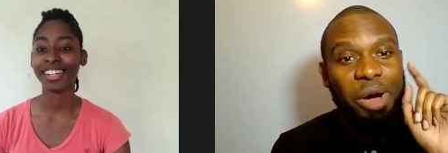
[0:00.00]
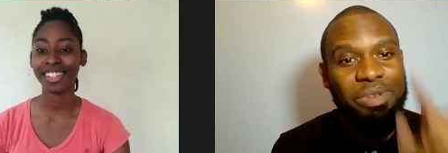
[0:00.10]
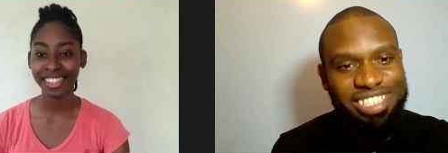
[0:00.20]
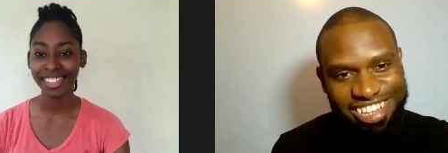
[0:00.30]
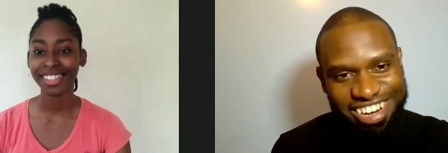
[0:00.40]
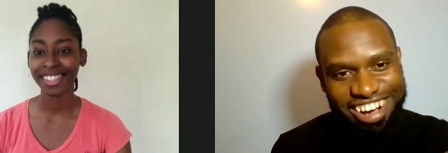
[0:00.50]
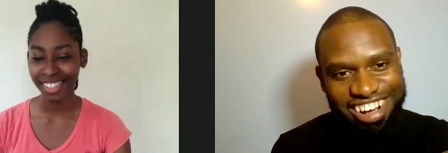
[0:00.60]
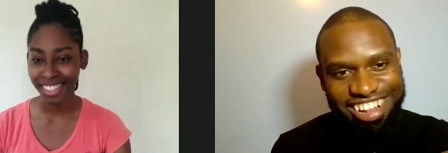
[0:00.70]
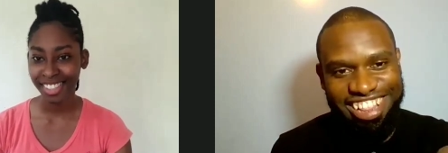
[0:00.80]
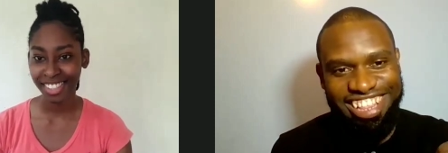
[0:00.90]
Speaker 1: Um, Robinson
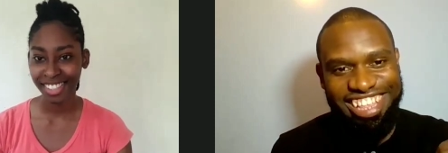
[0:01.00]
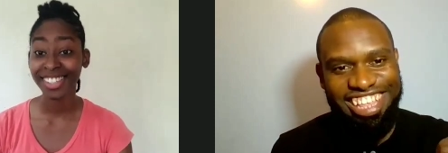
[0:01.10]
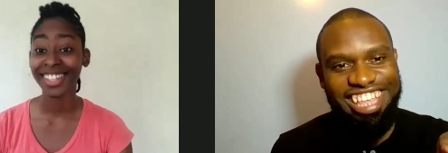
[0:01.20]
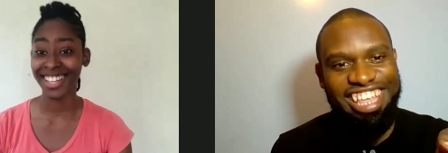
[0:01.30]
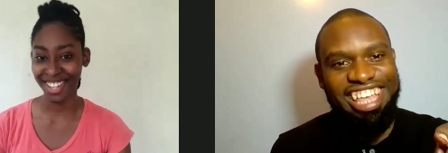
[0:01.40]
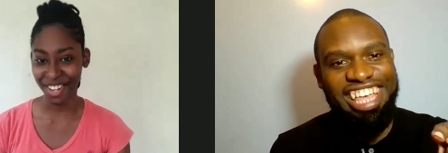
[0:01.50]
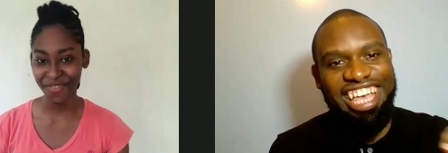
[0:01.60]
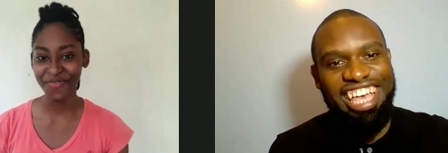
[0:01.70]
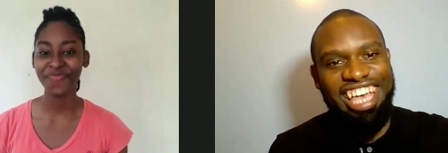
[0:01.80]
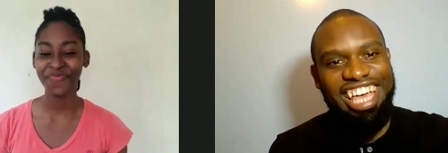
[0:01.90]
Hall.
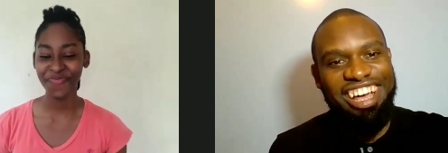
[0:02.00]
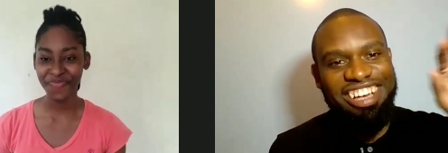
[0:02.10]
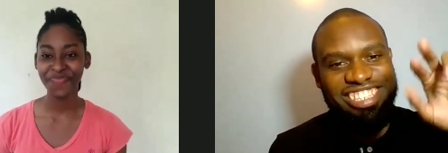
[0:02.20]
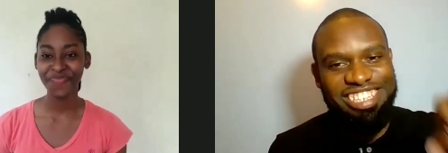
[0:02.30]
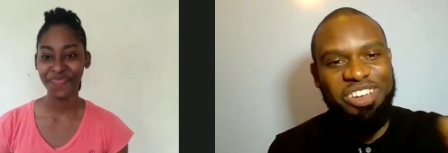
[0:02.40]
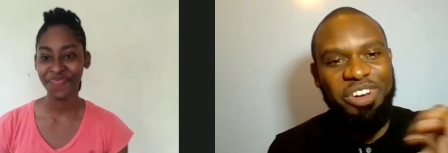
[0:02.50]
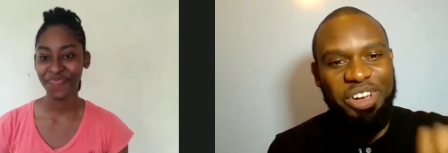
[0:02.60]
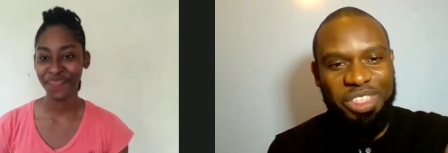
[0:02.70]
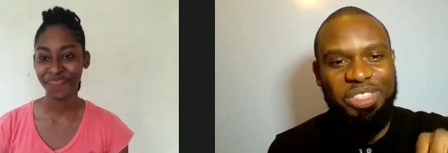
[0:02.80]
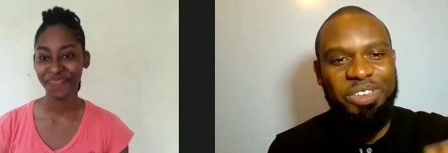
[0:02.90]
Yep. And I was just
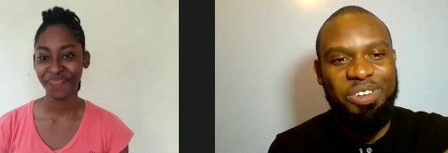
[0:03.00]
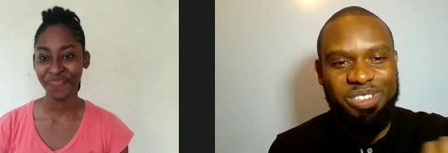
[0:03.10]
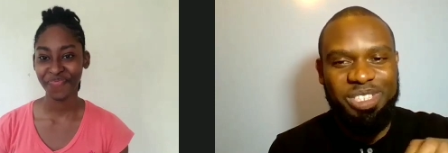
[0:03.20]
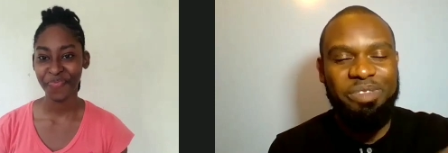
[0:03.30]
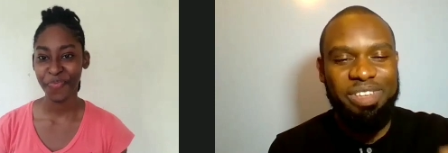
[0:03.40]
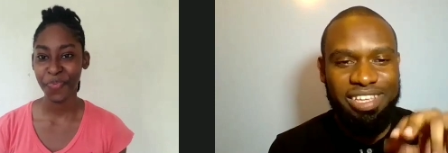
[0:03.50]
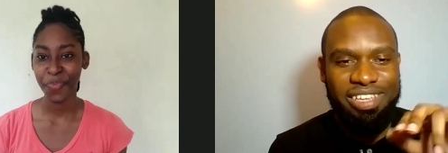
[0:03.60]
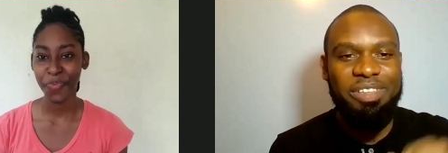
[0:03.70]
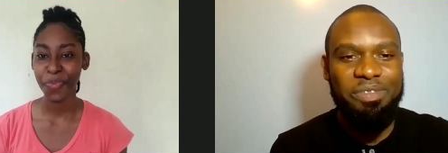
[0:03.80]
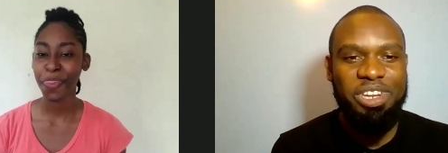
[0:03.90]
going through some of
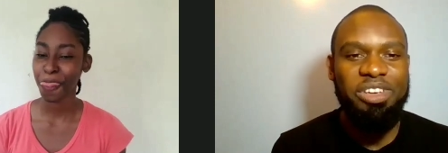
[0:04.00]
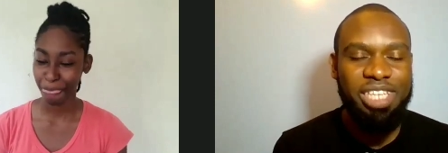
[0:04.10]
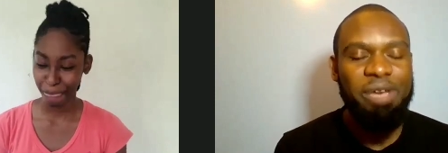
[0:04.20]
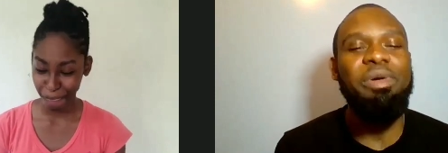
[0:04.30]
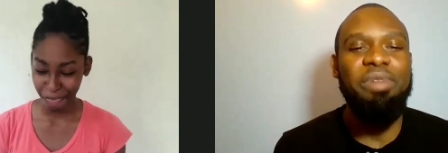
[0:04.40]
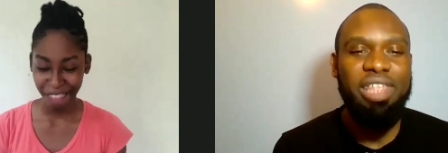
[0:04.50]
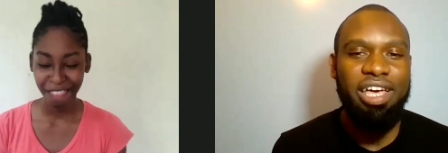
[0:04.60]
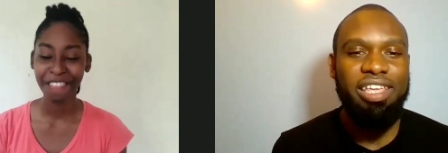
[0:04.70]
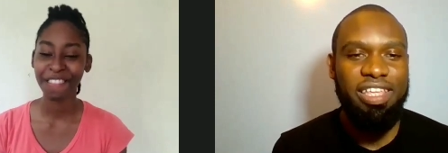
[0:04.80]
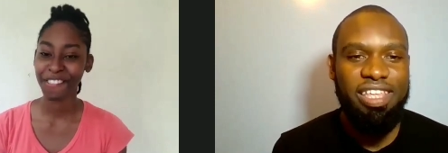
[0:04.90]
the, the videos. I remember
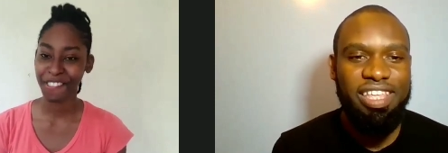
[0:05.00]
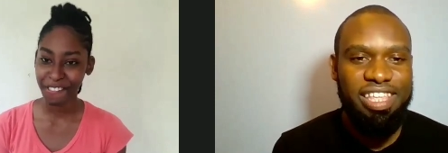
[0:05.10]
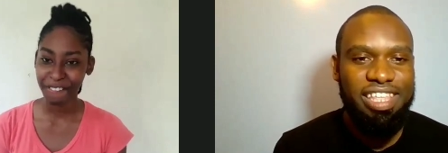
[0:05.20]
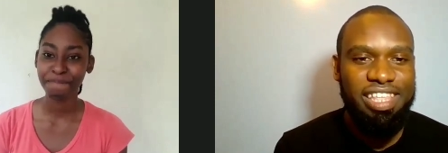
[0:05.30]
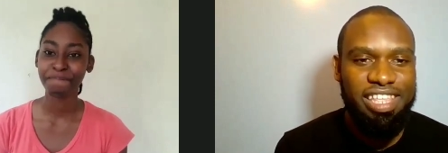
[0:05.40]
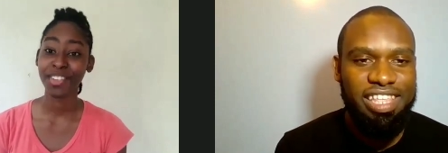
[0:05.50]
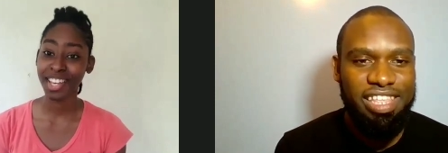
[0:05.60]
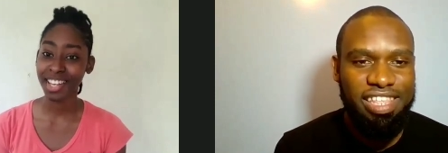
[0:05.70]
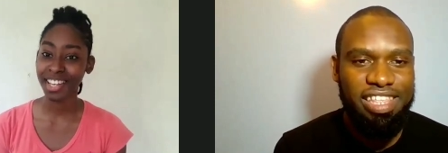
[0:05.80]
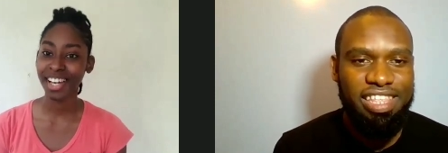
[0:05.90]
that.
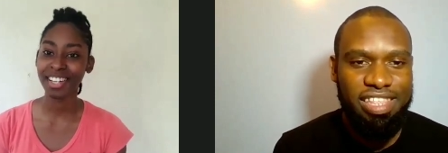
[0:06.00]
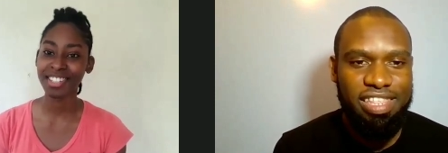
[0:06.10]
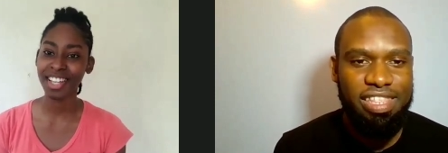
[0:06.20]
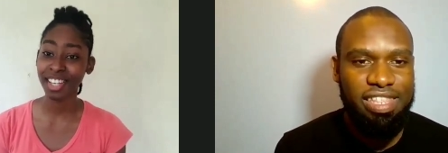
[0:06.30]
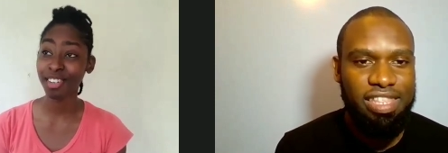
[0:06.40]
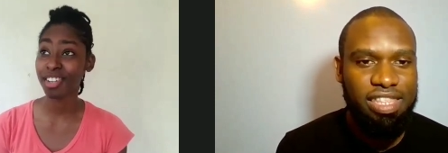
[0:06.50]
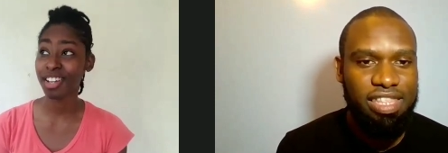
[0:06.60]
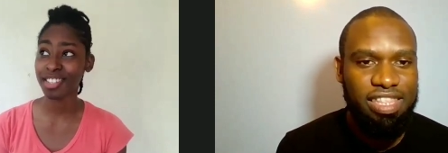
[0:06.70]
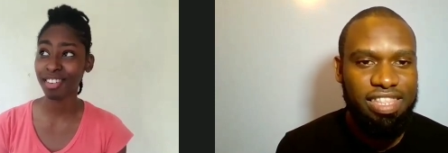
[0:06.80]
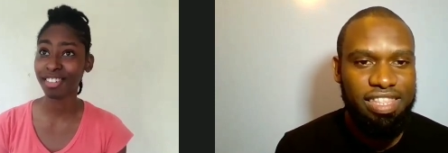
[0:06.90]
Speaker 2: Yeah. And I was like, yo,
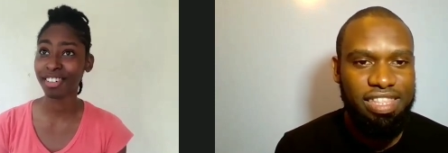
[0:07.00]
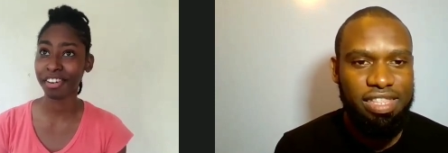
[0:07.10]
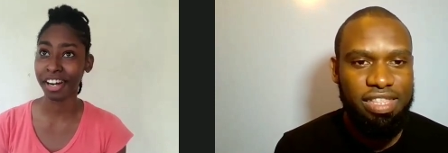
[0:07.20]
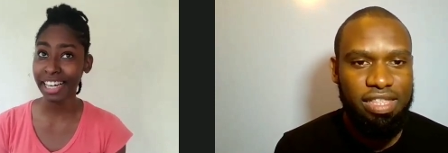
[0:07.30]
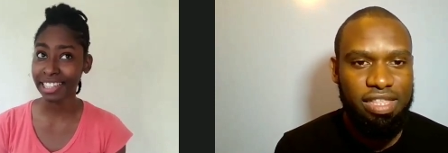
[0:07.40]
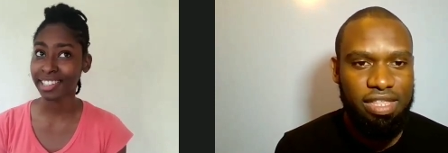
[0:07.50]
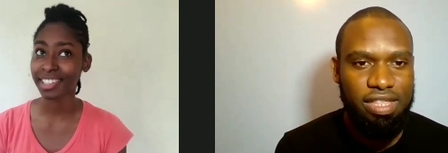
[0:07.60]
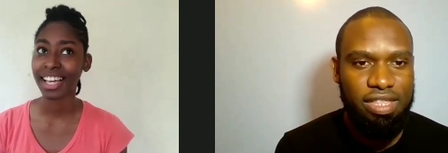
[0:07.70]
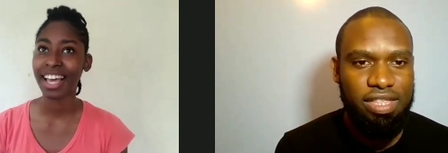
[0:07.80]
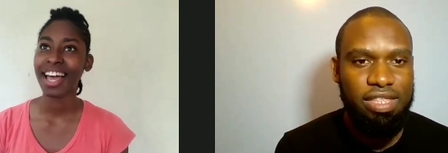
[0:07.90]
y'all sound great.
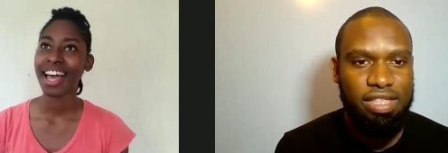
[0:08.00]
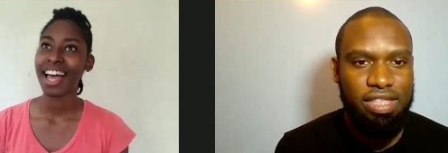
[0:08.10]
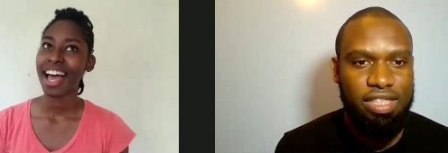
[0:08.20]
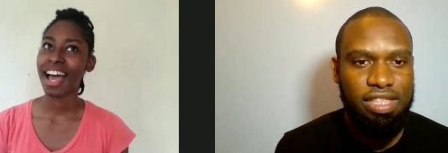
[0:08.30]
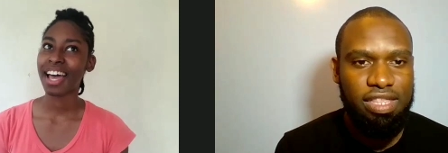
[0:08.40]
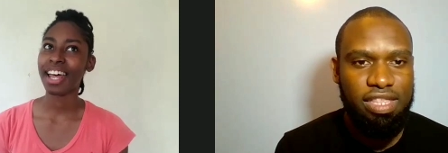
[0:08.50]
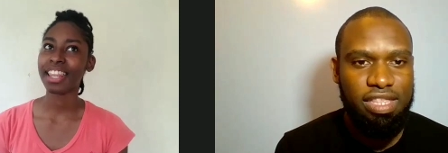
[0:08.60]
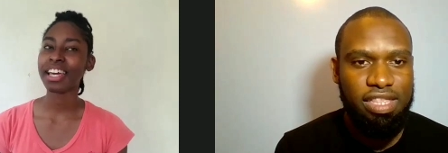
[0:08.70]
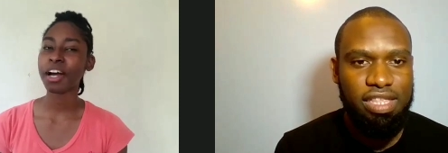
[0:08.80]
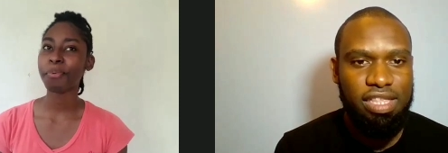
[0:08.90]
And
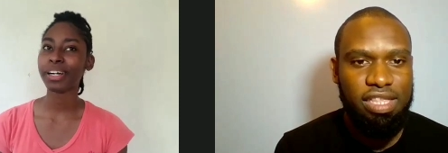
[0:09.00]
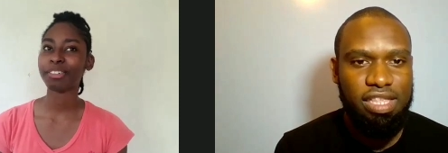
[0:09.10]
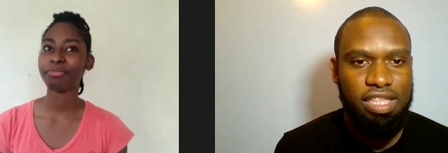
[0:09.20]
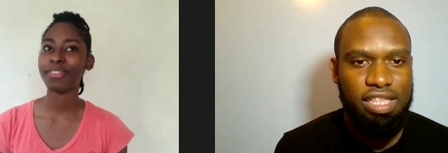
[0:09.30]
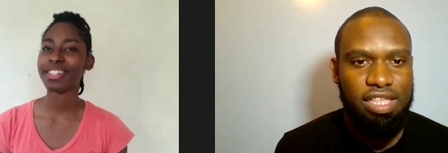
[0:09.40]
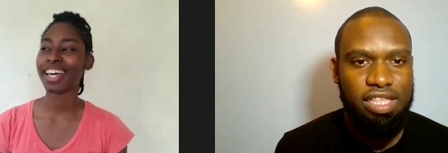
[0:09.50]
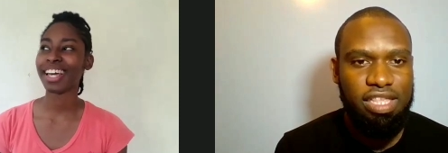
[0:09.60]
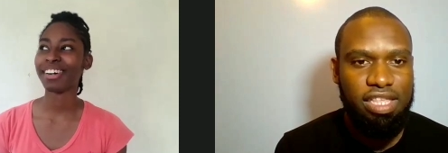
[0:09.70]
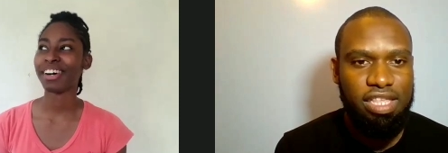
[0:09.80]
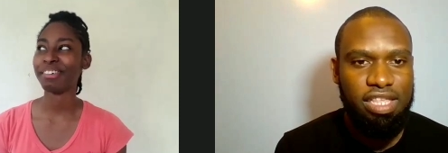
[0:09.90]
I think a part of me was
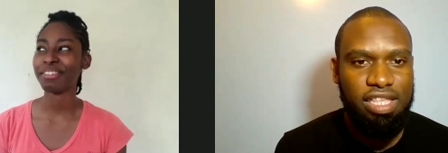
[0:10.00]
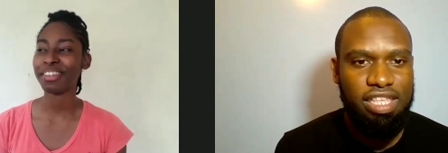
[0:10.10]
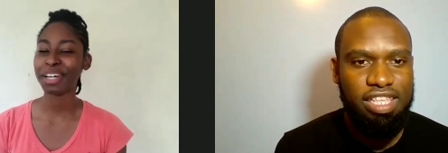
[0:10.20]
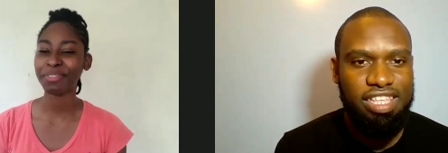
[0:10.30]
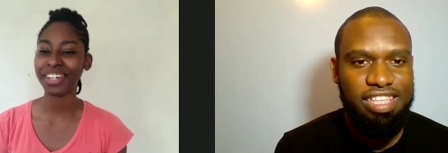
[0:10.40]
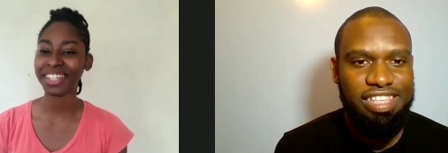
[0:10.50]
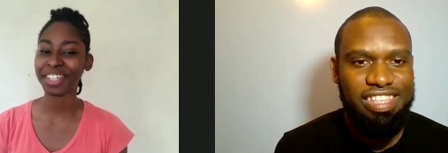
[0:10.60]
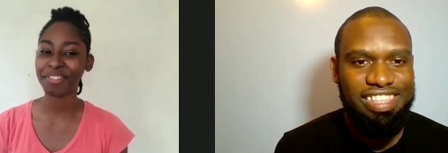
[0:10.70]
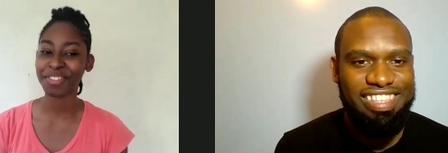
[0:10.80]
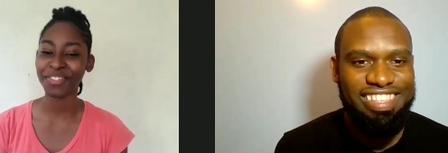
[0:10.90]
like, yo, I don't think I'm good
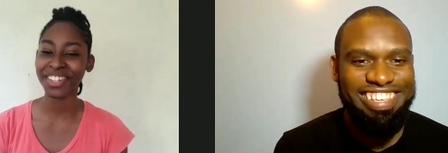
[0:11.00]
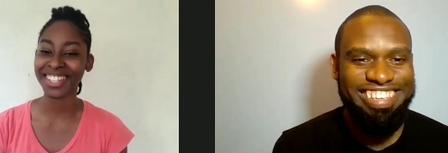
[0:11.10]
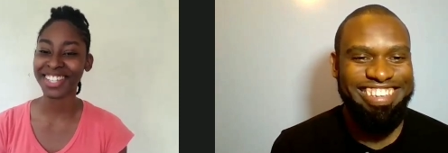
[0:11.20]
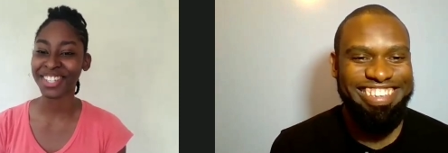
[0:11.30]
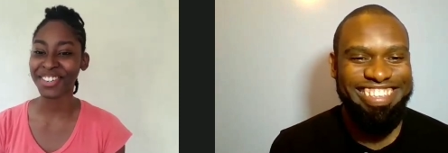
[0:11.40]
enough to be on this